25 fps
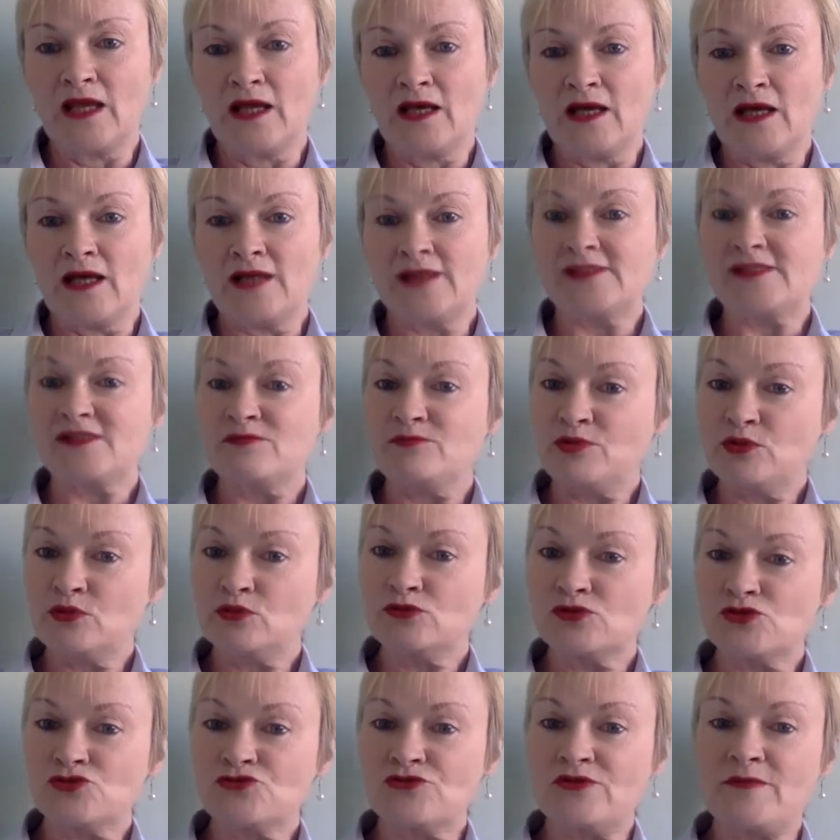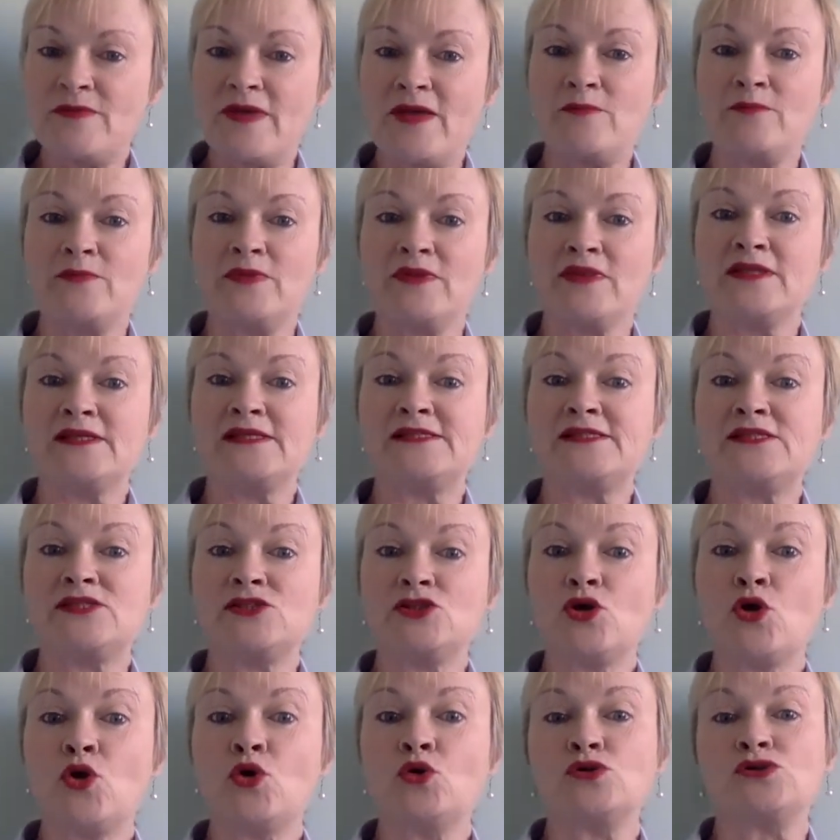And it's important to remember that it's
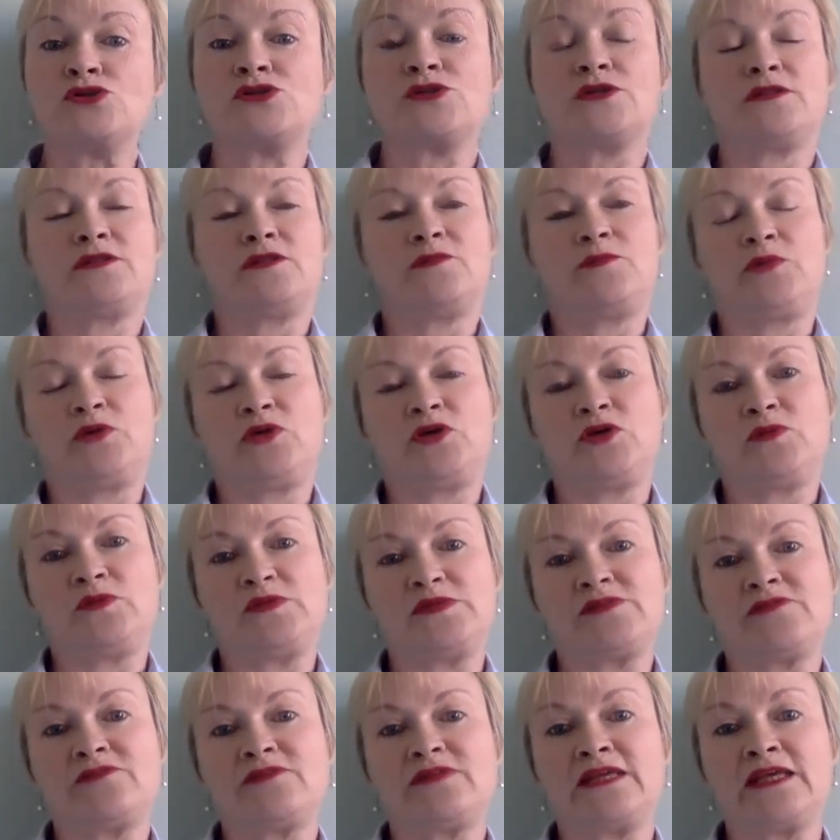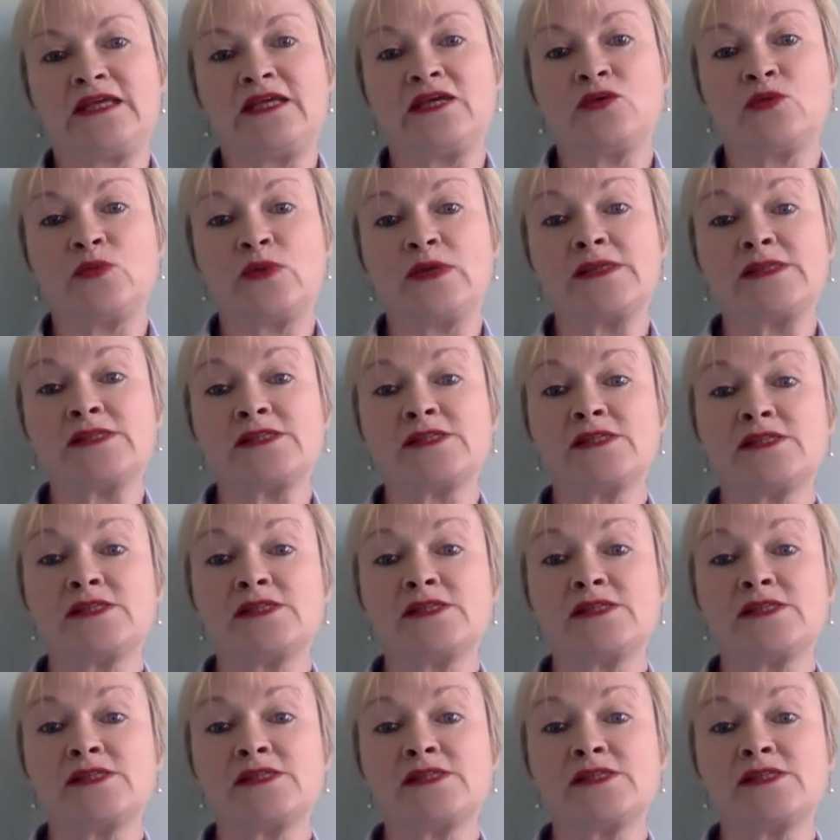not the purpose of an inquest to